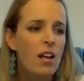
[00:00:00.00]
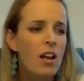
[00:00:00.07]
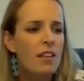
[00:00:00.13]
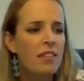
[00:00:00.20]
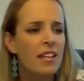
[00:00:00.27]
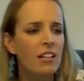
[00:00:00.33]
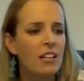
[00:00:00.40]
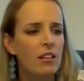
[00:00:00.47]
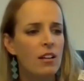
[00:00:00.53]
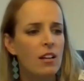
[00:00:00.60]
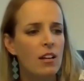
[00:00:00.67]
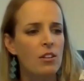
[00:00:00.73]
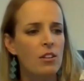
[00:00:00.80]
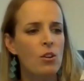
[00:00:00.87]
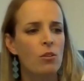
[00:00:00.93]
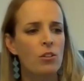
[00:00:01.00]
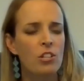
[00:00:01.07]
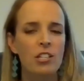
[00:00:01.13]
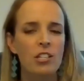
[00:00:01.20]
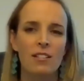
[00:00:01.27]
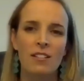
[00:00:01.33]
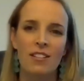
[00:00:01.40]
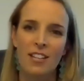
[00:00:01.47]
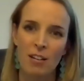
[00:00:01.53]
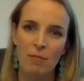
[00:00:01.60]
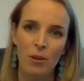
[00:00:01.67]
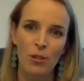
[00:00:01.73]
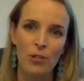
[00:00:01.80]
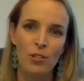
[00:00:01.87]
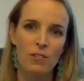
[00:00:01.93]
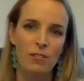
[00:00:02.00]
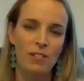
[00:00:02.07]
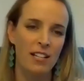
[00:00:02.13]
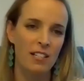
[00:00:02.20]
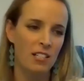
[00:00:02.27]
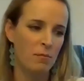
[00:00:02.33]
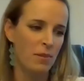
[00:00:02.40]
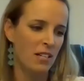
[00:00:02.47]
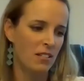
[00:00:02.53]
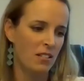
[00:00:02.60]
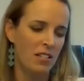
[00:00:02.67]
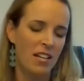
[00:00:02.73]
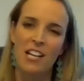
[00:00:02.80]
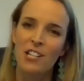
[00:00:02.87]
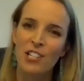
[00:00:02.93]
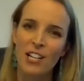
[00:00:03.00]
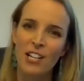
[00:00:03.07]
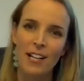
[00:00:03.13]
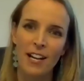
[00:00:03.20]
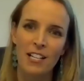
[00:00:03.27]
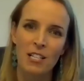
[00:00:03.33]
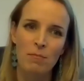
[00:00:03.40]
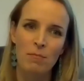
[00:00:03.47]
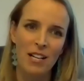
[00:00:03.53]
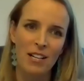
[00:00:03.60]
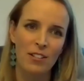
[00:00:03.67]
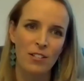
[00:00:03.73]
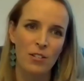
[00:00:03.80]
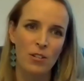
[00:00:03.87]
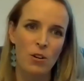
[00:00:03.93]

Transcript: I think not just the emotional aspects and energetic aspects